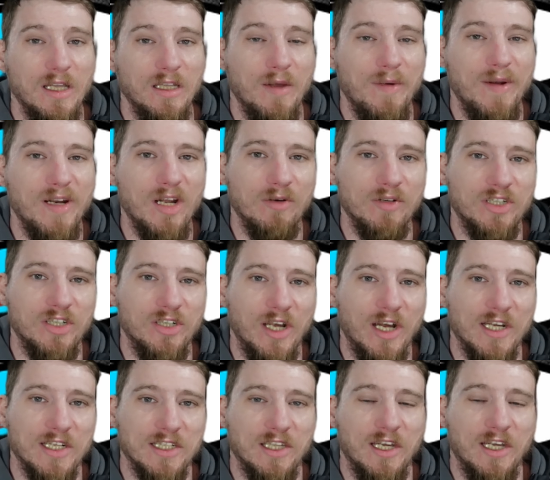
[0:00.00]
me know what you
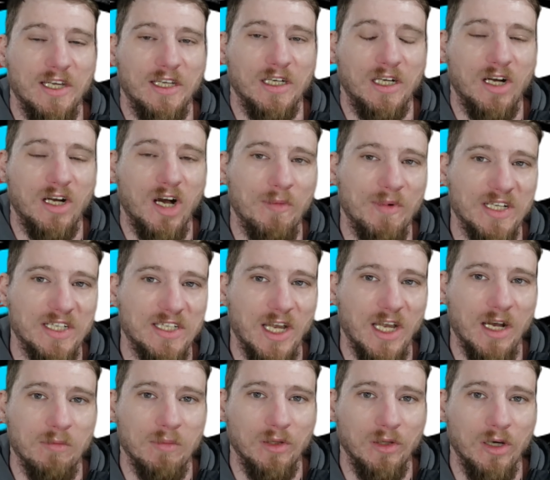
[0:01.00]
guys think in the comments down
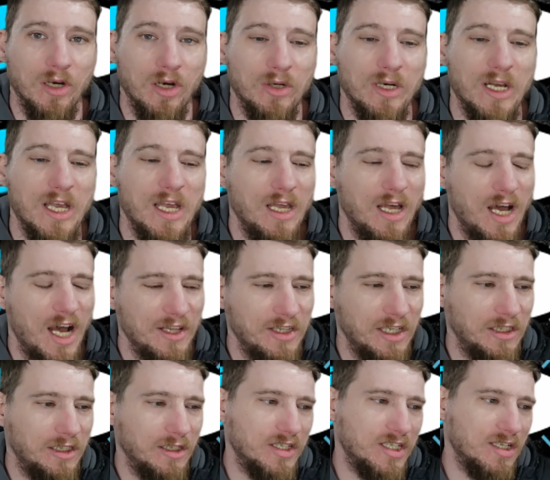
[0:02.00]
below. I think
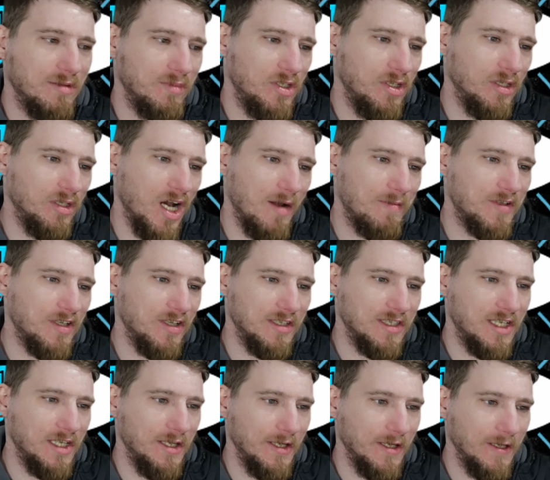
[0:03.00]
there are some good options
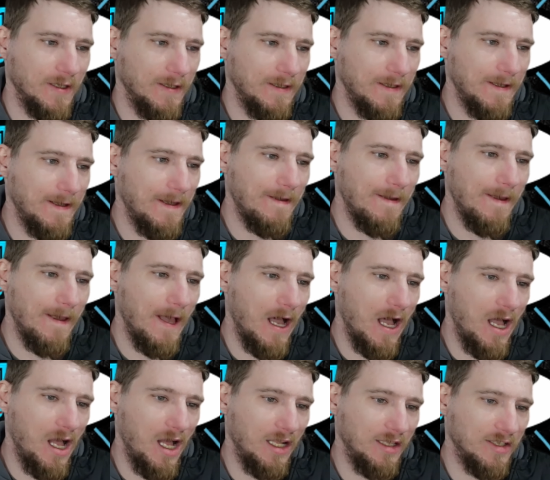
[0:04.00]
here.
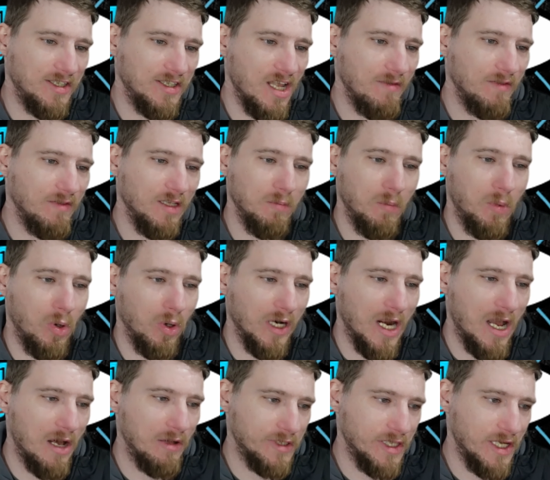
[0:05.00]
There's definitely more
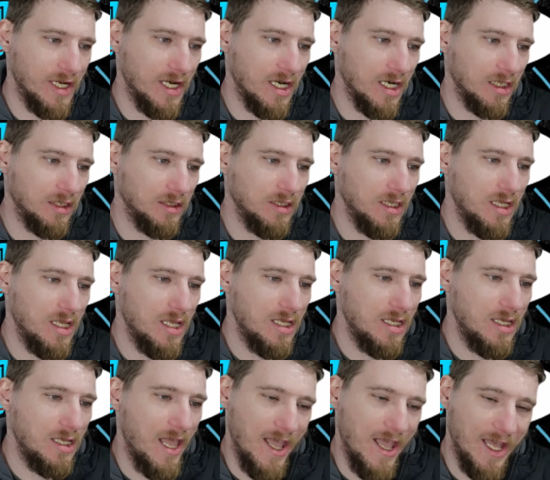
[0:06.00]
out there,
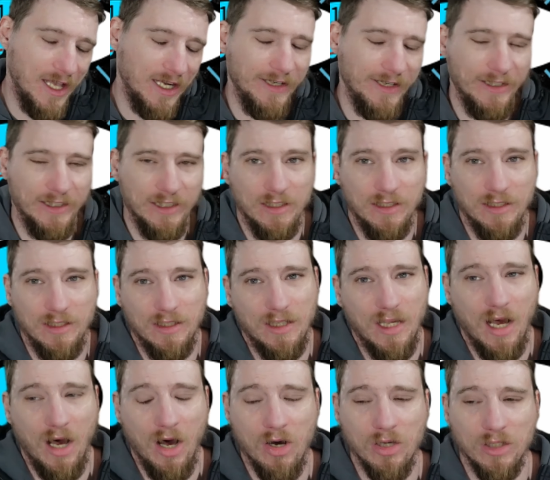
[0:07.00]
and it
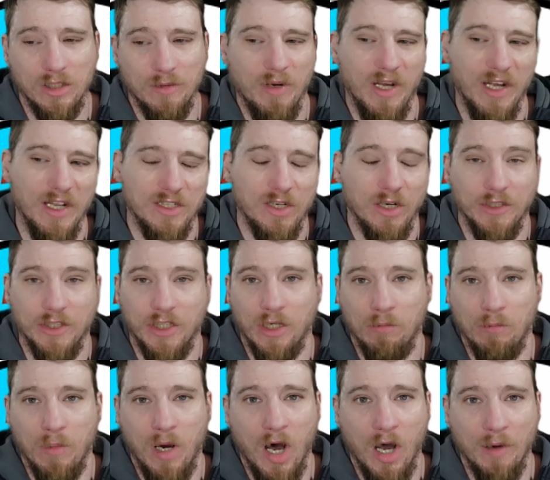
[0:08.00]
all depends on your
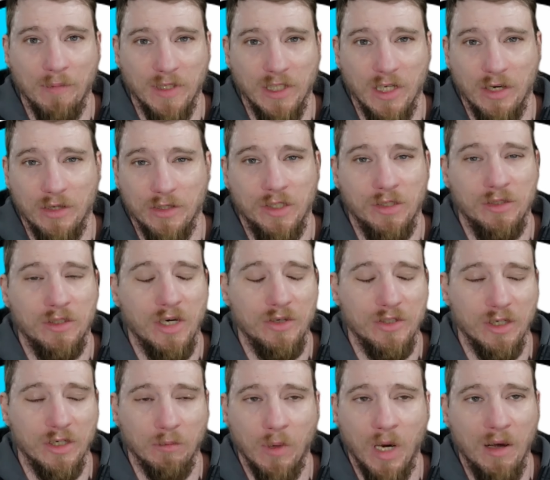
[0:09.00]
mom. You know your
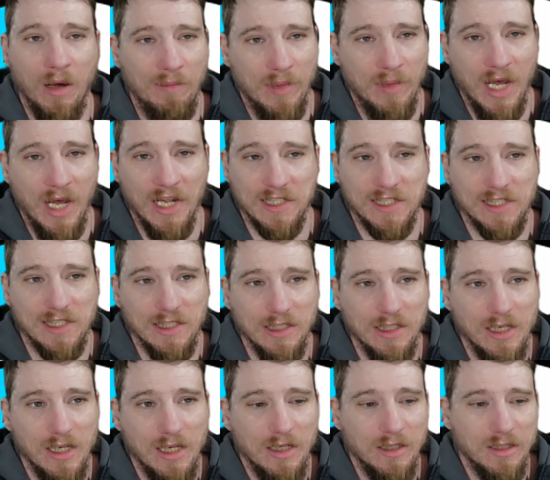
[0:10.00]
mom best.
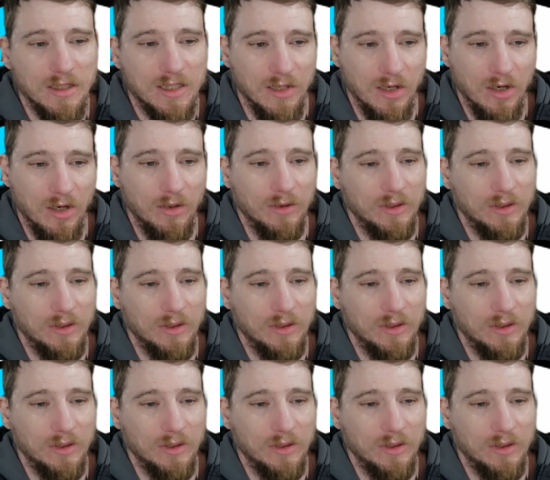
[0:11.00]
So